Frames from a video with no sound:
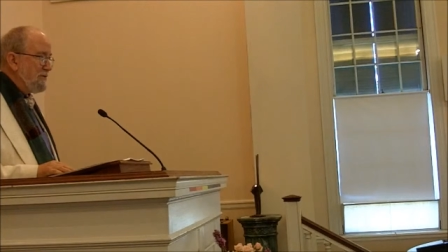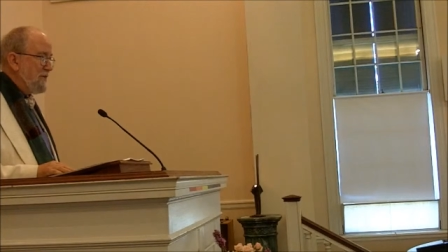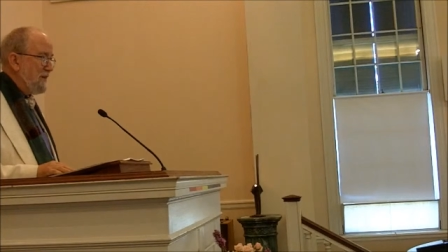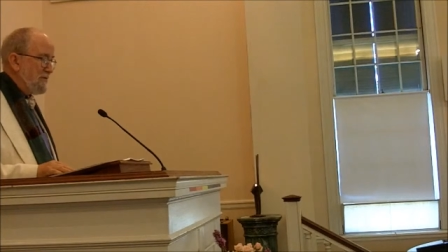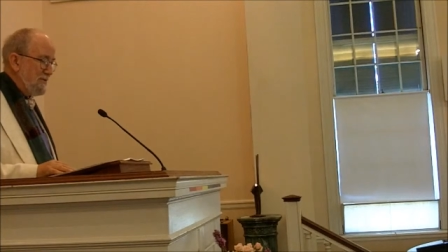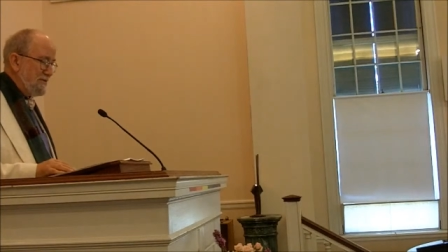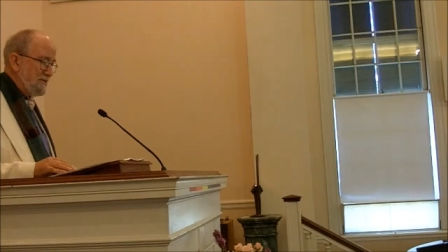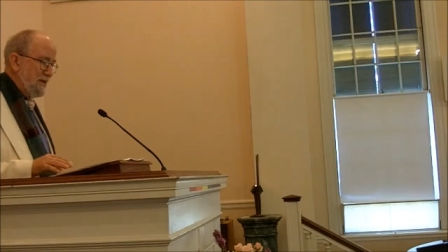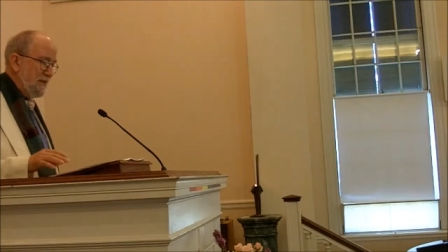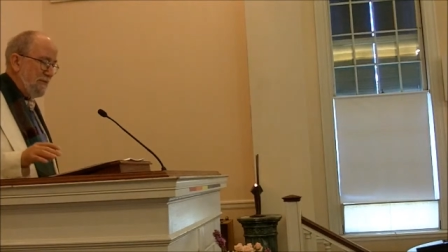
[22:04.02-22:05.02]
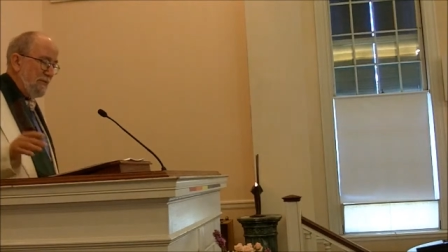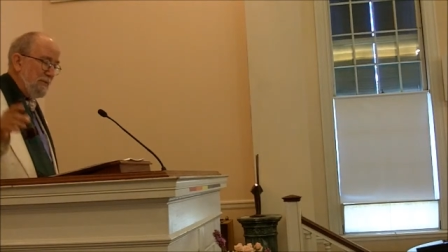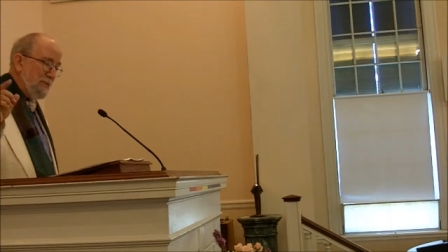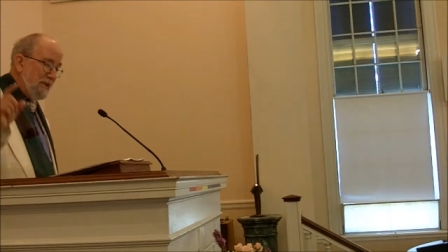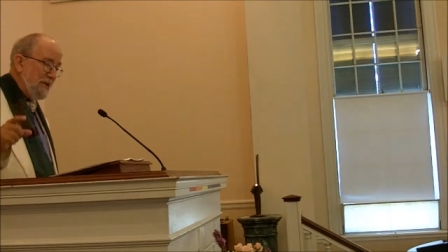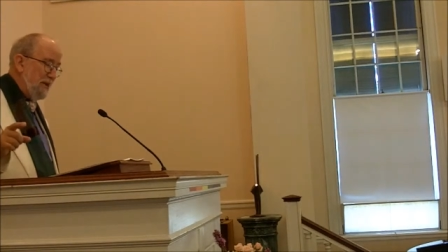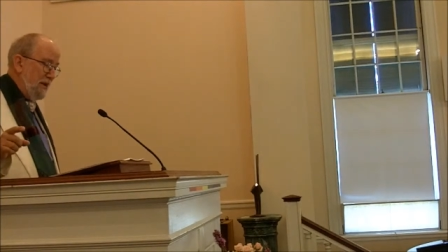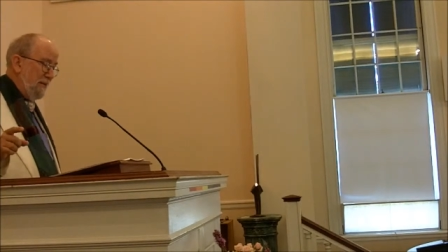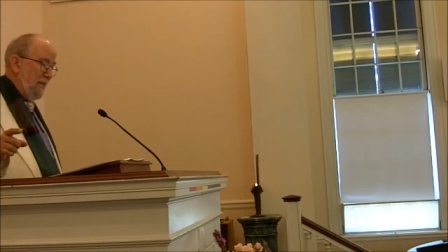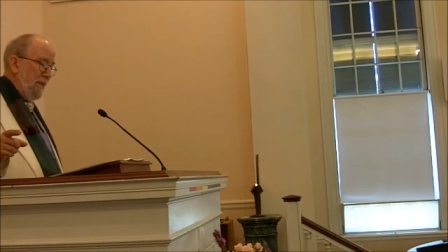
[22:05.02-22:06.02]
Jefferson said from the
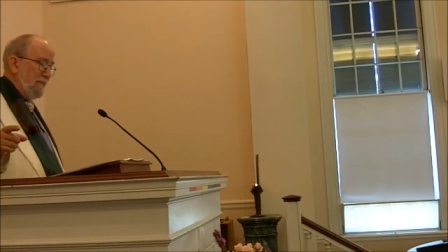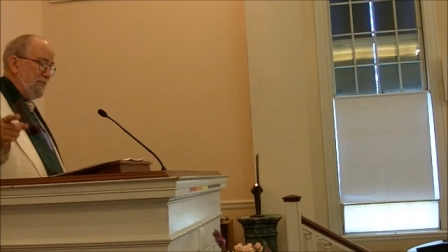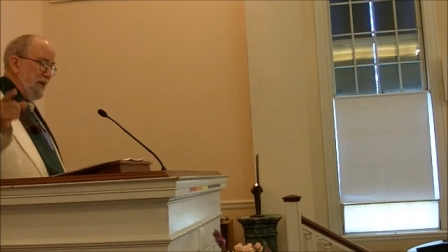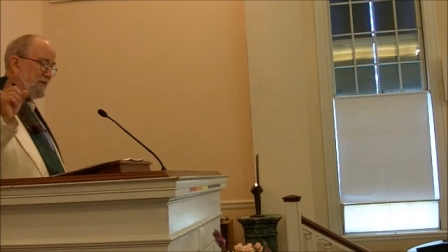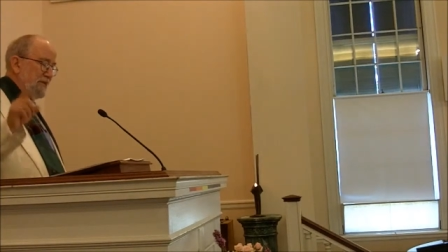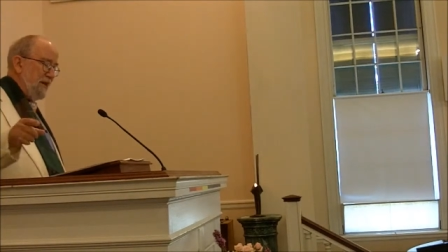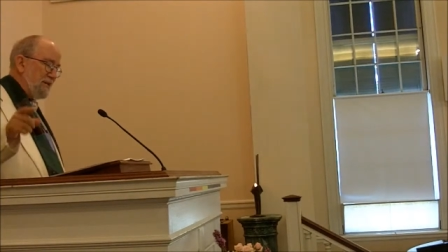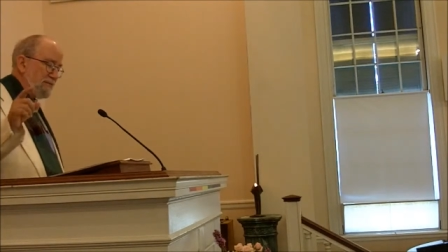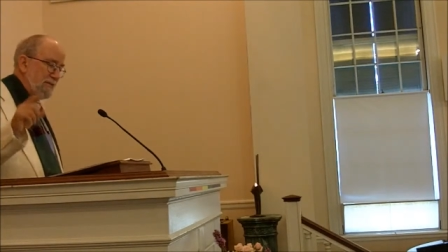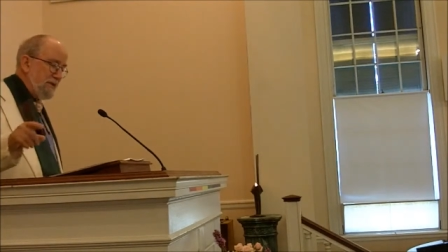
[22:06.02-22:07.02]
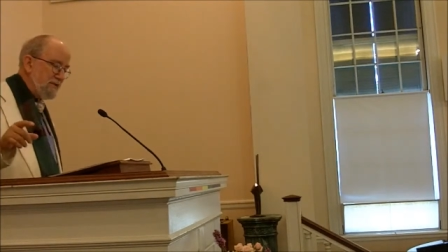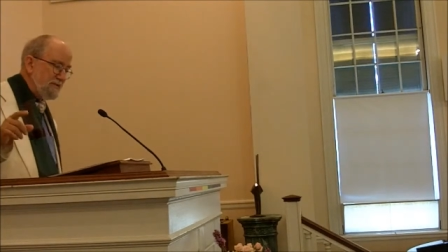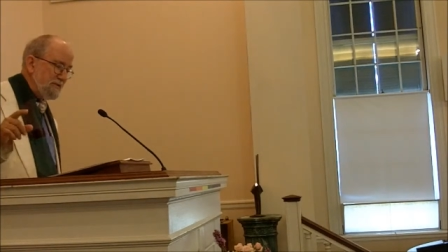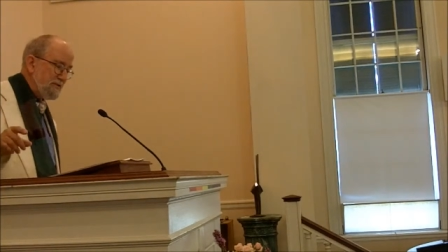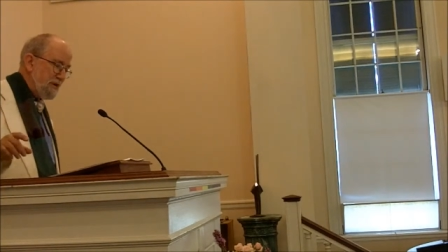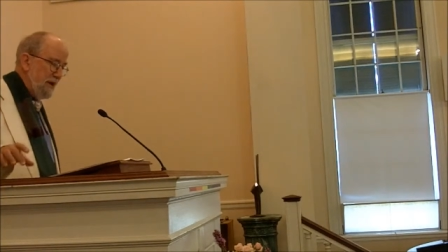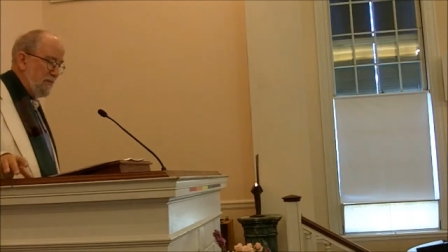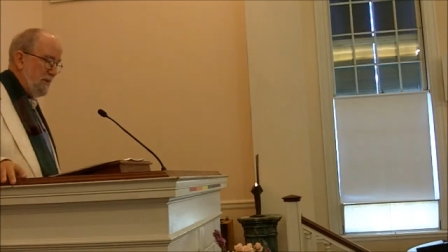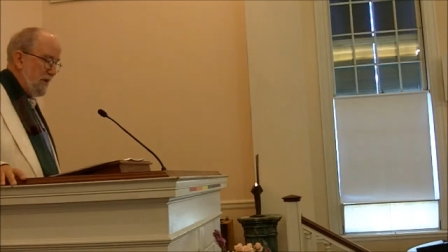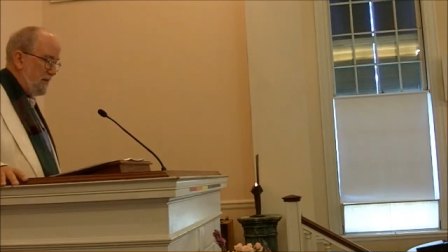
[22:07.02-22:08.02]
beginning that the expedition should try
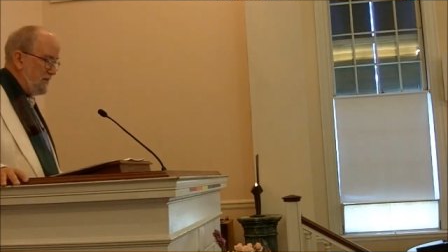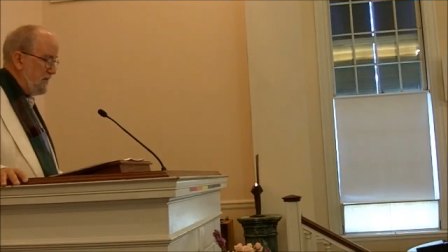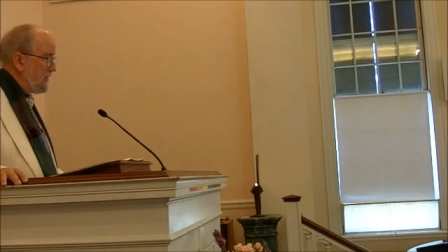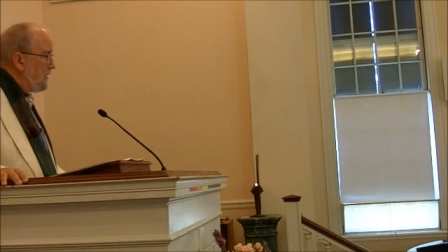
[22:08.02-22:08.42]
to make it to the